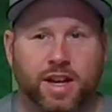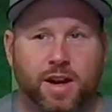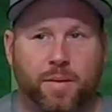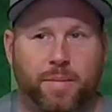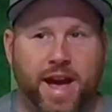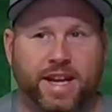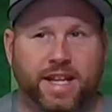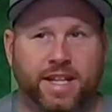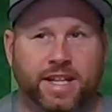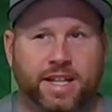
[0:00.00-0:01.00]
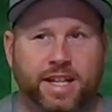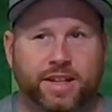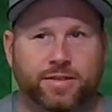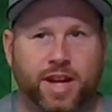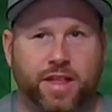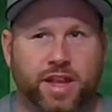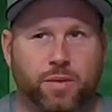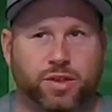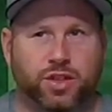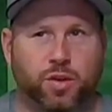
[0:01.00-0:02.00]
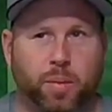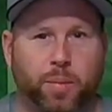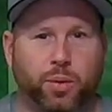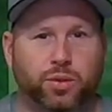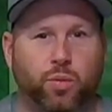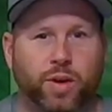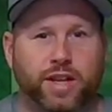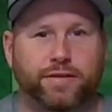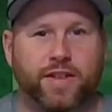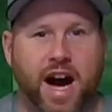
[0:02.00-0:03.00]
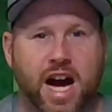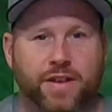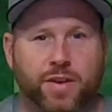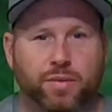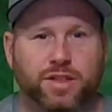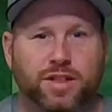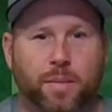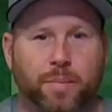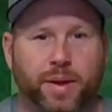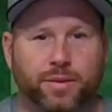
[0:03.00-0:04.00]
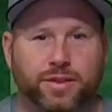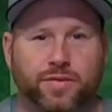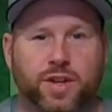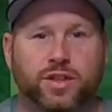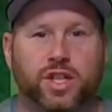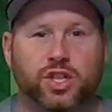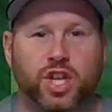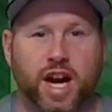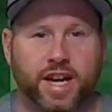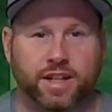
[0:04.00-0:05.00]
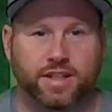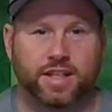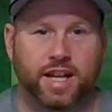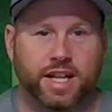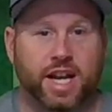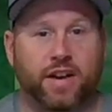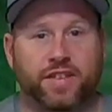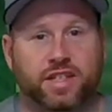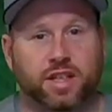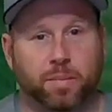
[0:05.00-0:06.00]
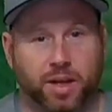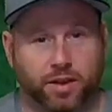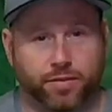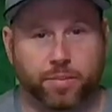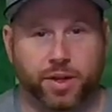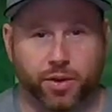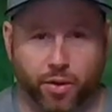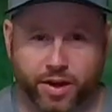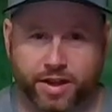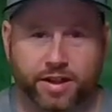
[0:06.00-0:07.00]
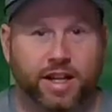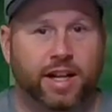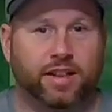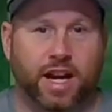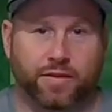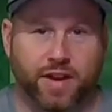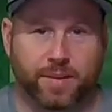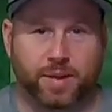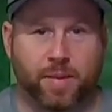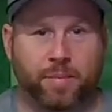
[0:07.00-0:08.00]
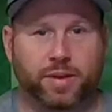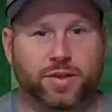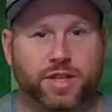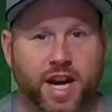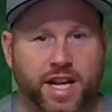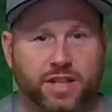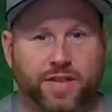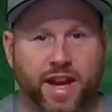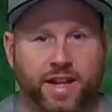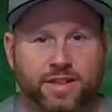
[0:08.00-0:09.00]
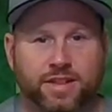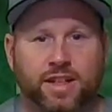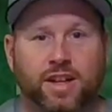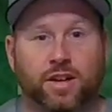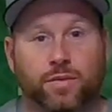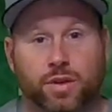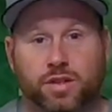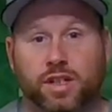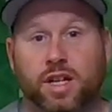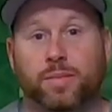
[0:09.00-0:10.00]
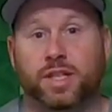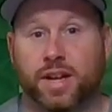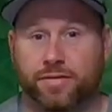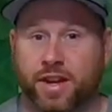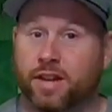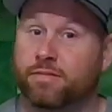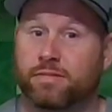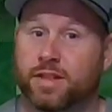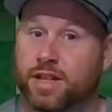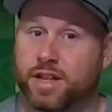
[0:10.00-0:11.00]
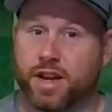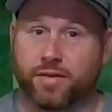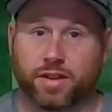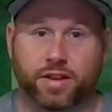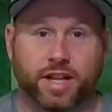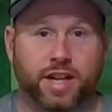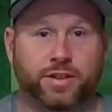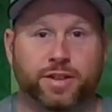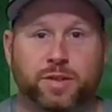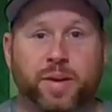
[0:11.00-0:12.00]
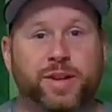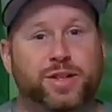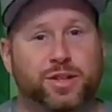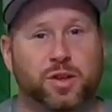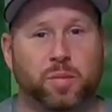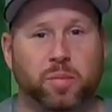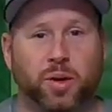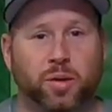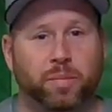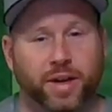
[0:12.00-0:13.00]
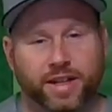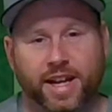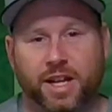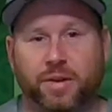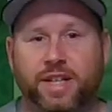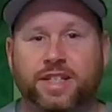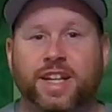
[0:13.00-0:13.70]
back in, I think it was Super Bowl 25. It was the Bills versus the Giants. Now, obviously, being from New York, a lot of family members are Giants fans. Unfortunately, I'm a Jet fan. Never got to experience the Super Bowl. But anyways,